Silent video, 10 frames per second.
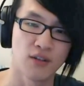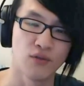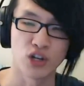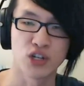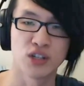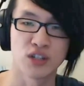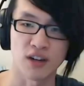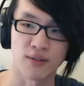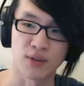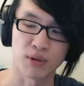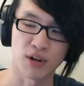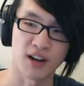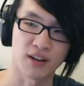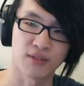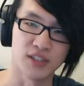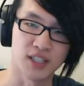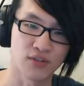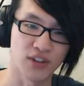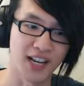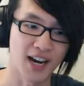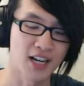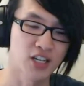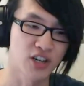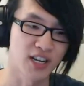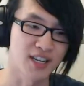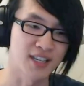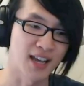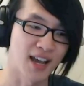versions of the product for different countries,